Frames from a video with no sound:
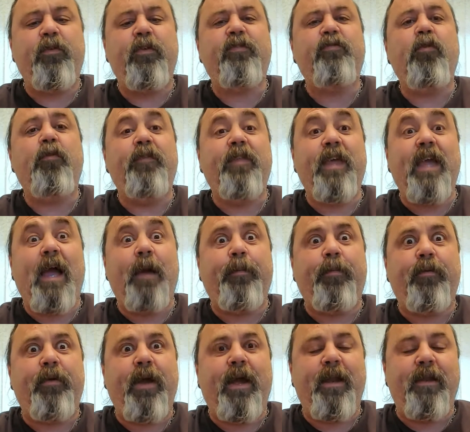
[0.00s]
let's go over the
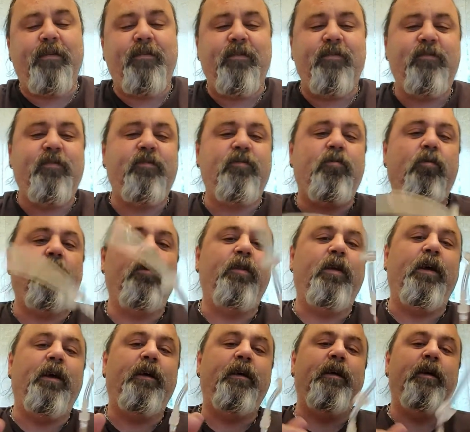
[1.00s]
apparatus. This is called
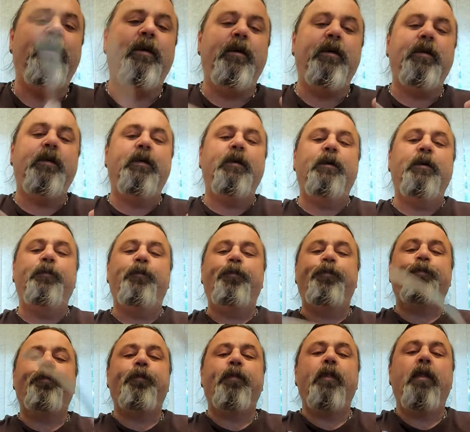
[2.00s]
a
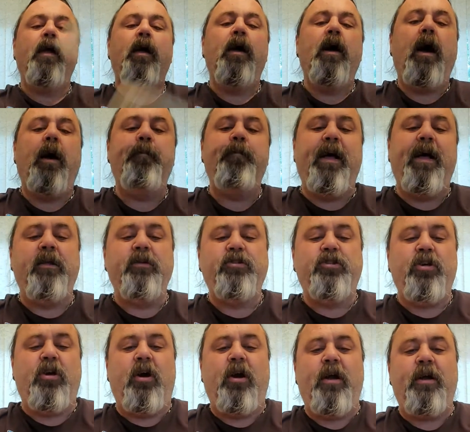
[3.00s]
bell
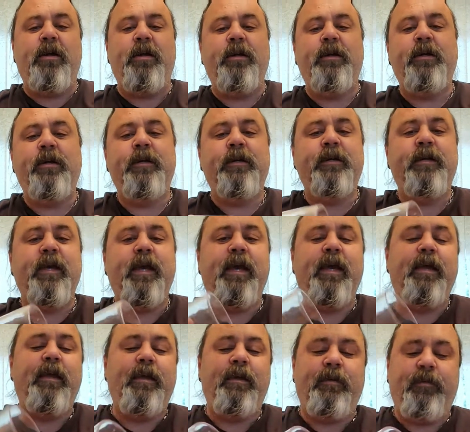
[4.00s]
jar, okay?
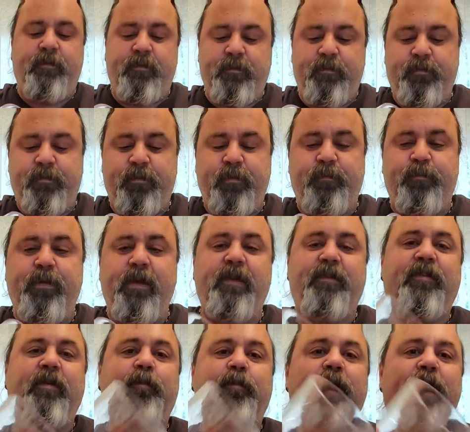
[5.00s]

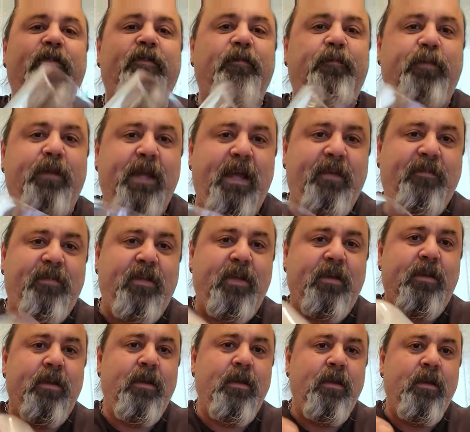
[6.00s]
Basic piece of
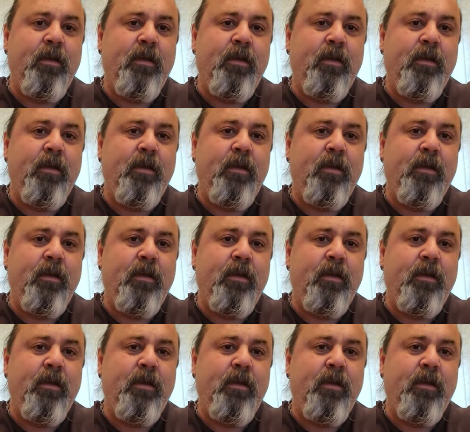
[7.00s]
plastic.